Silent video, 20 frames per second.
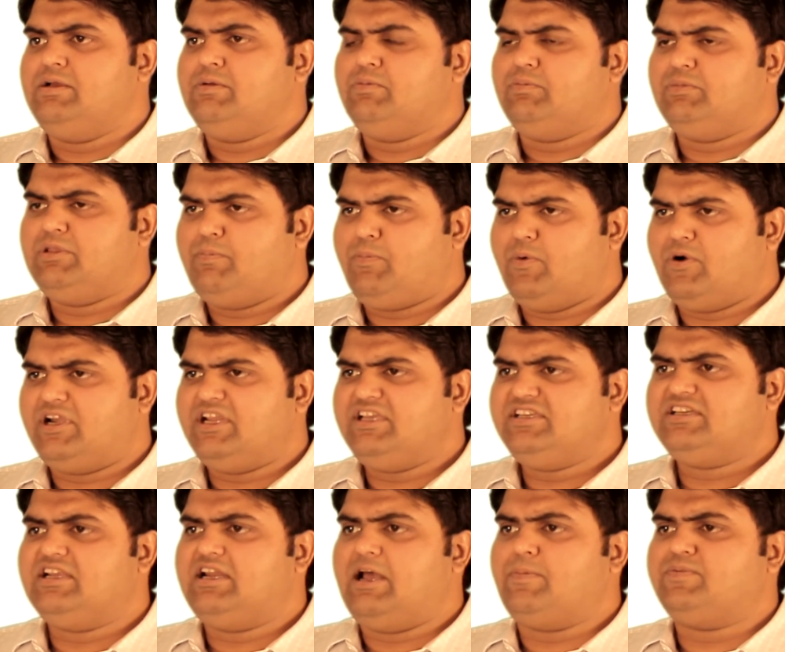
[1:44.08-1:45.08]
the
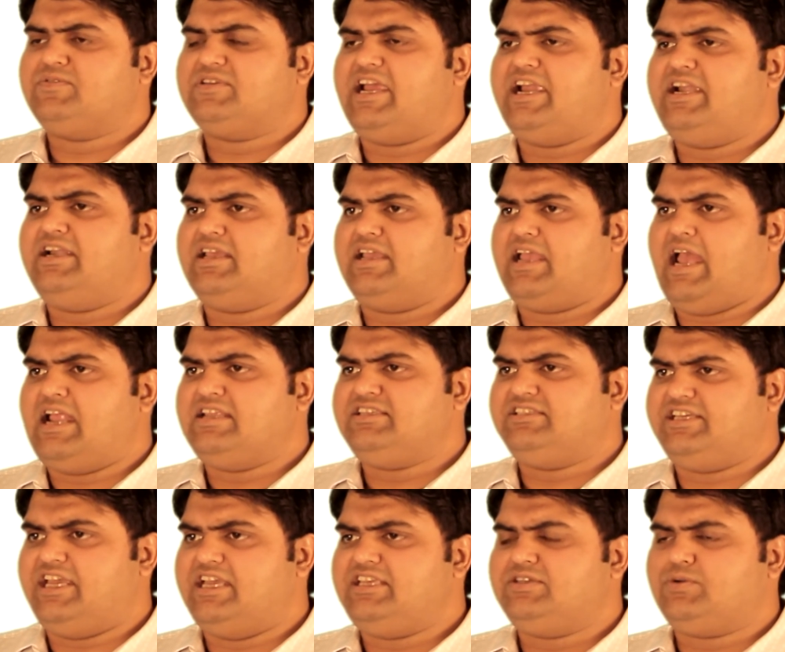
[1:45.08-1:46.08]
potential upside can
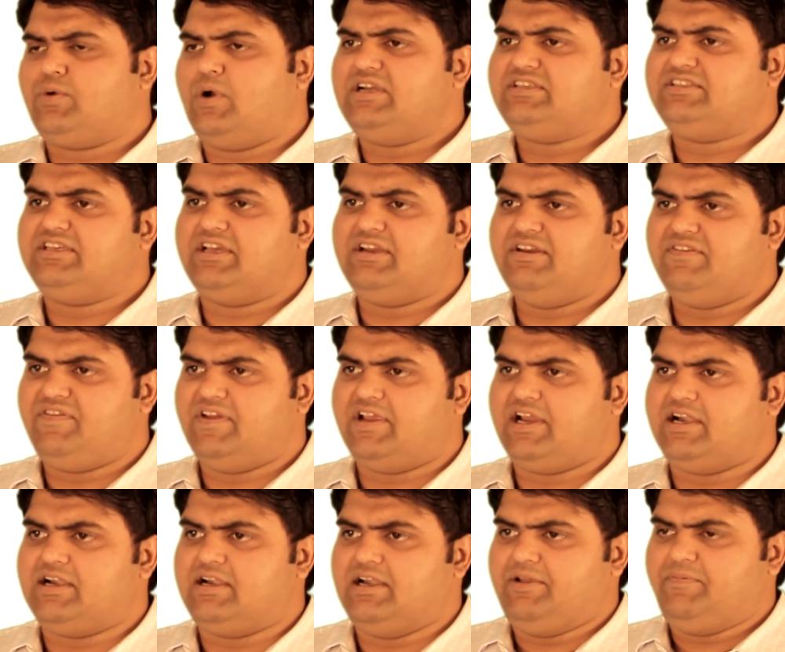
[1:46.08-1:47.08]
change quite
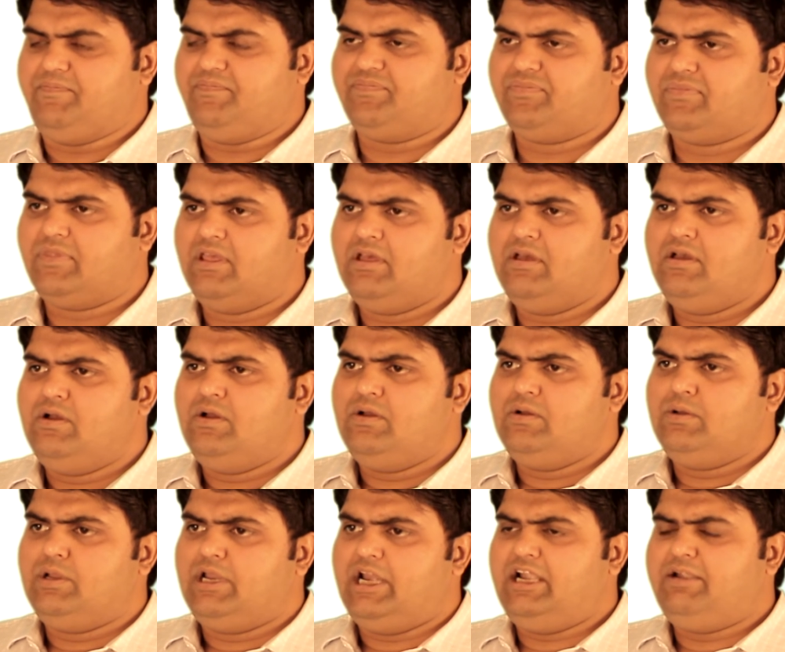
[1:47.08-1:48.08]
significantly.
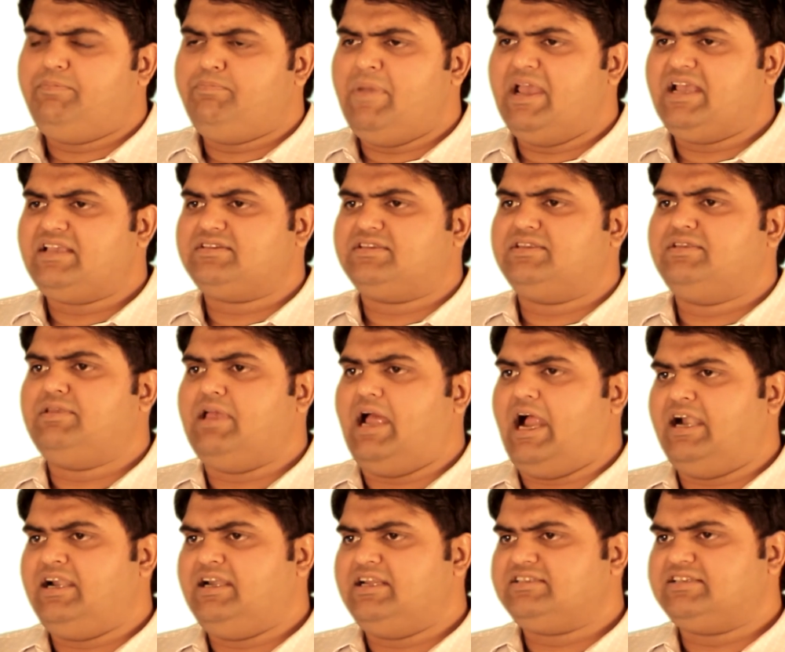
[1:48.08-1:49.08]
It makes the
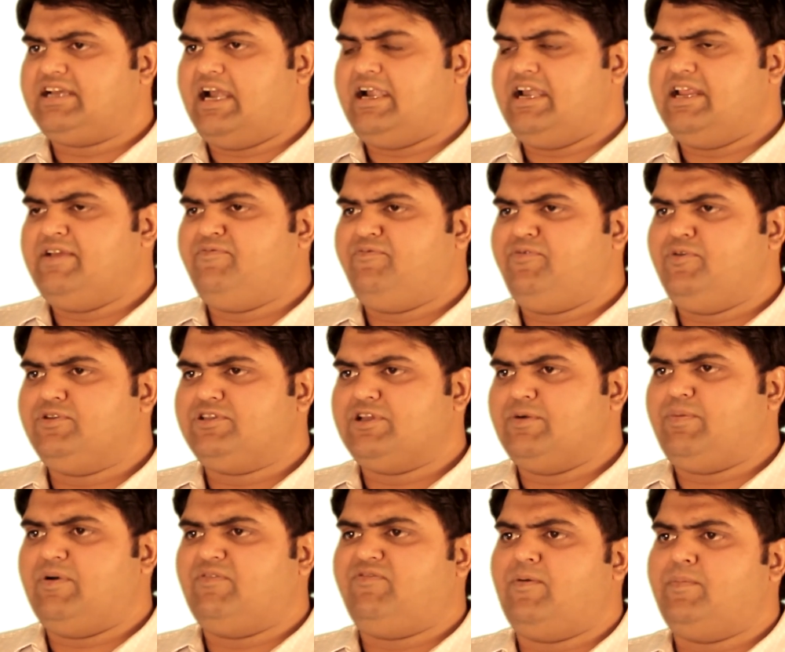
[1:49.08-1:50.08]
understanding future
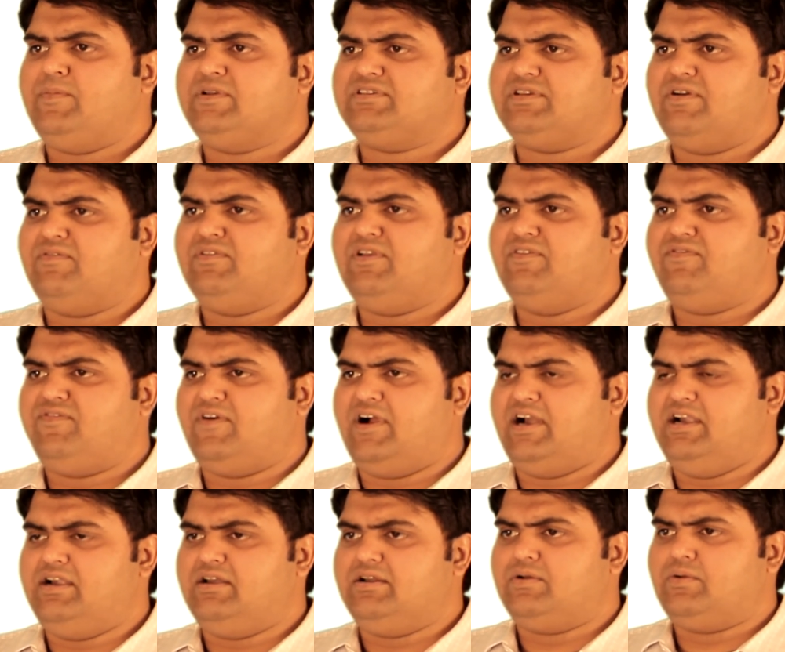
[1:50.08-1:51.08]
performance of the
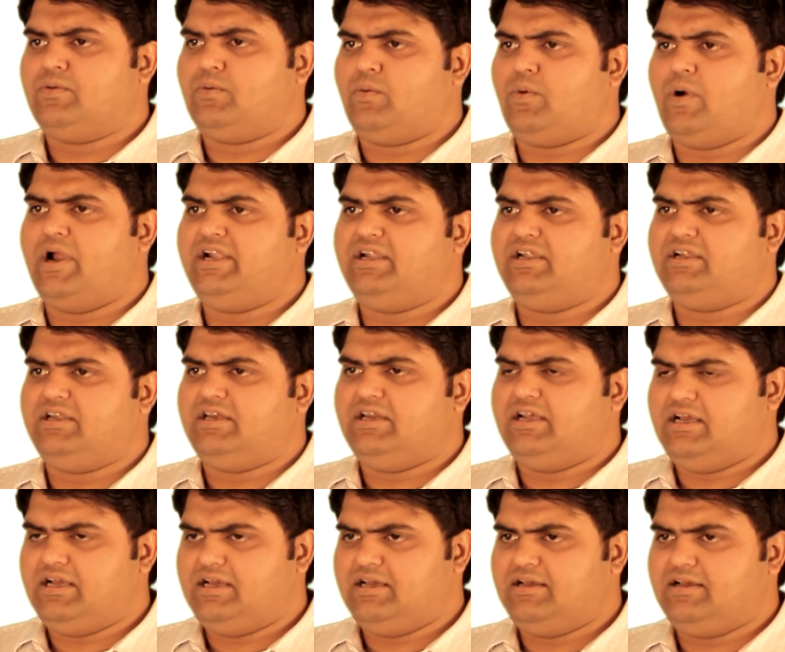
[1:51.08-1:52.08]
fund quite
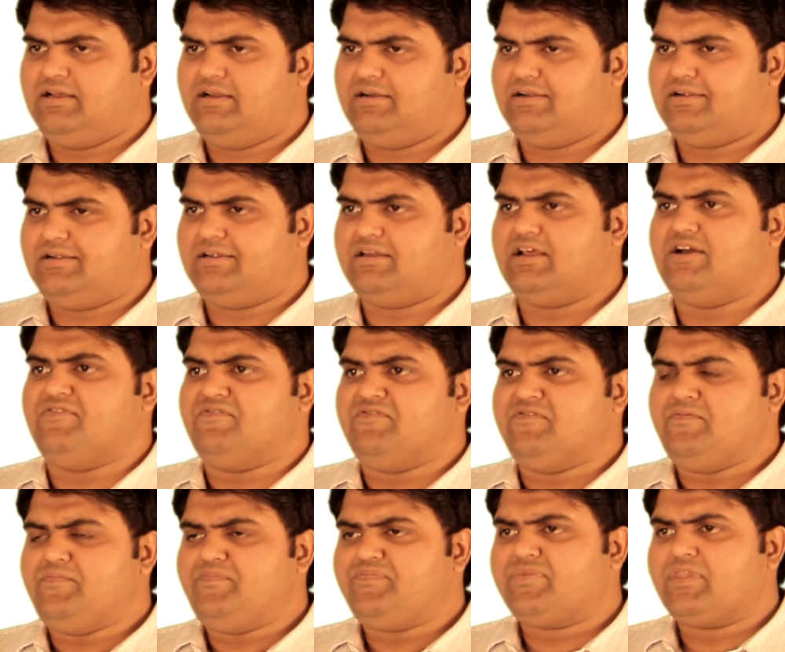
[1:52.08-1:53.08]

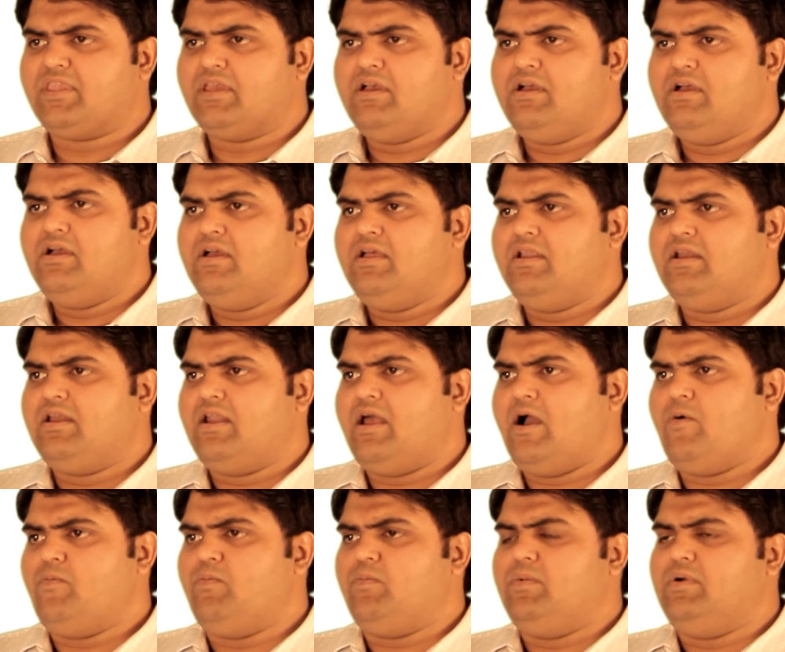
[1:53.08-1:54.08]
tough.
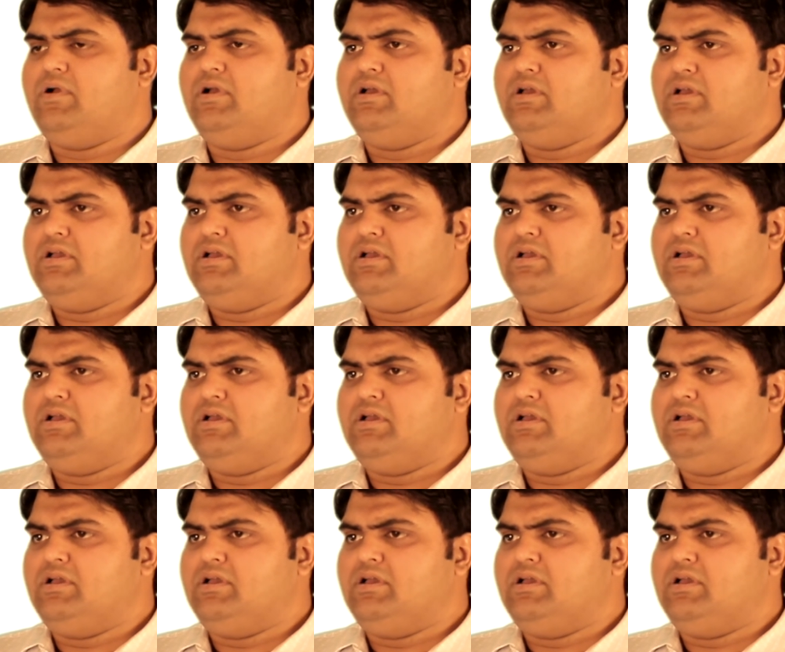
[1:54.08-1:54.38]
Now,